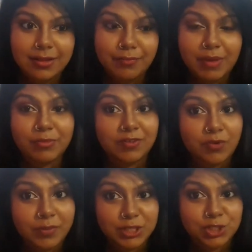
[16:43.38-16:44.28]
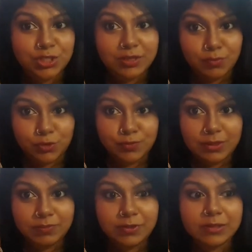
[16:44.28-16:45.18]
memory formation in most
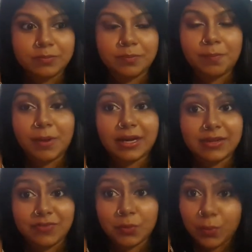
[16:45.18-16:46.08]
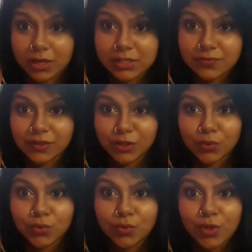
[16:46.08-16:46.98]
people. But if it works for
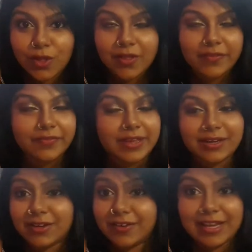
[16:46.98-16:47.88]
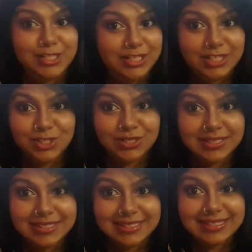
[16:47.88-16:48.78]
you, then
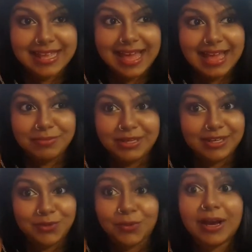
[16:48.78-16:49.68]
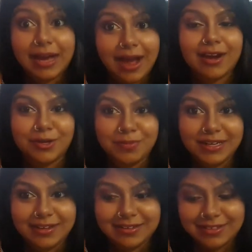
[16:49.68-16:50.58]
congratulations. I mean, you can't be
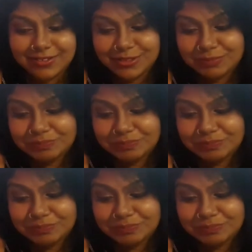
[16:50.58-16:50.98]
luckier.